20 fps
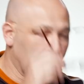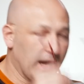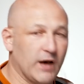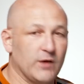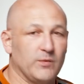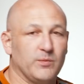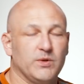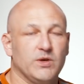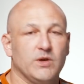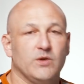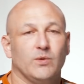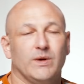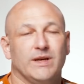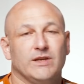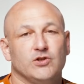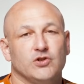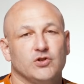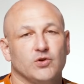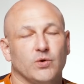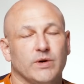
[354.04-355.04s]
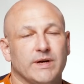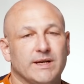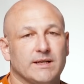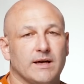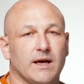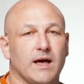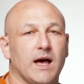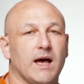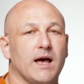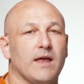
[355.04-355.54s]
I hope you
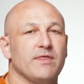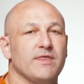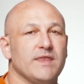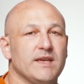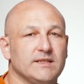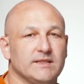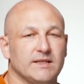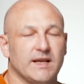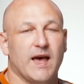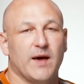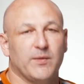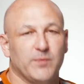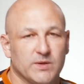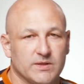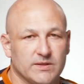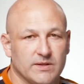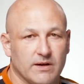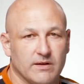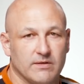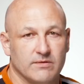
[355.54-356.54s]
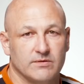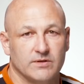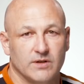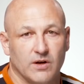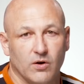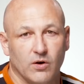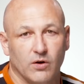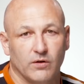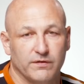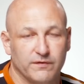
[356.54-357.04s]
enjoyed this
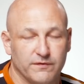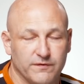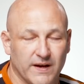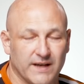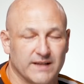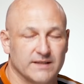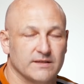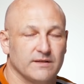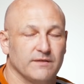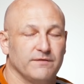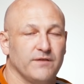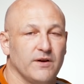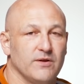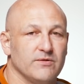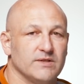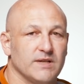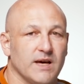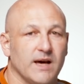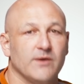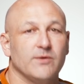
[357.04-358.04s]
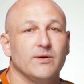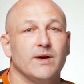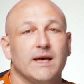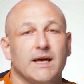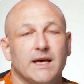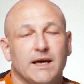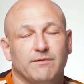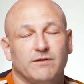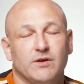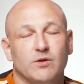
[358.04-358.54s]
episode of Fix the Photo.
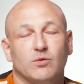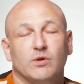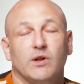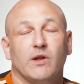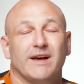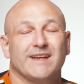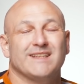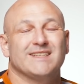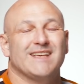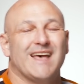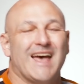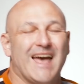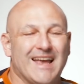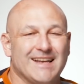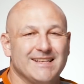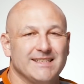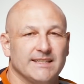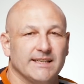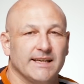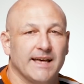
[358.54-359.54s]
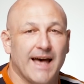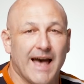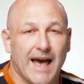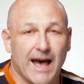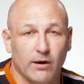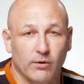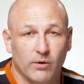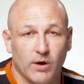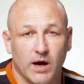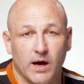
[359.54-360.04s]
If you'd like to enter
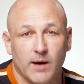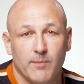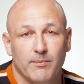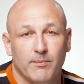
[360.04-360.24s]
our